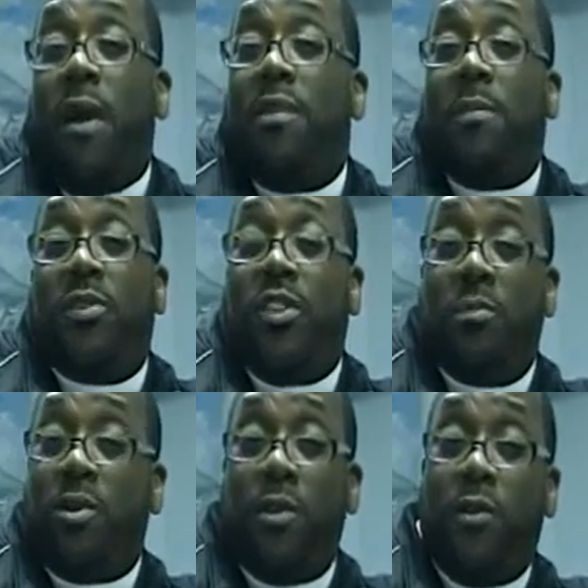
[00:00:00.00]
have their
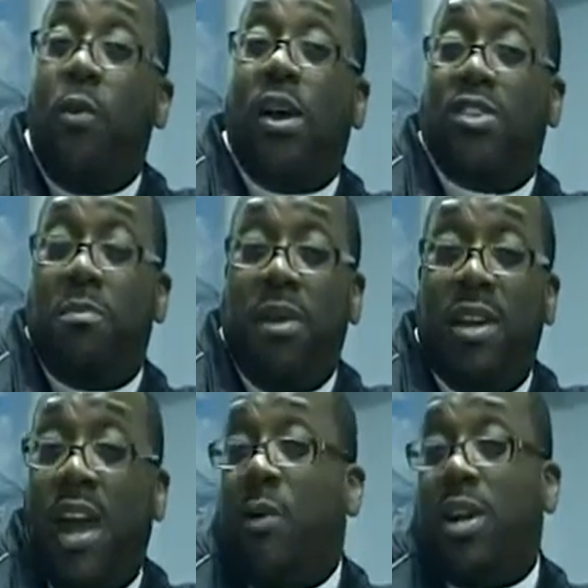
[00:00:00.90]
perception of who I should
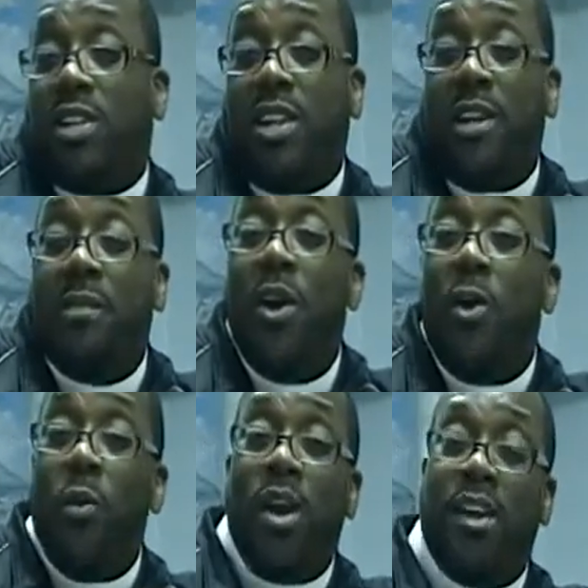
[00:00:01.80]
be and how I should live,
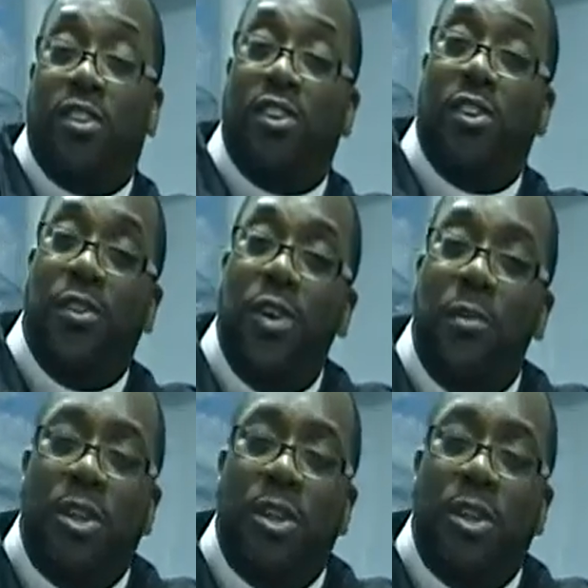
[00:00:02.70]
what I should do.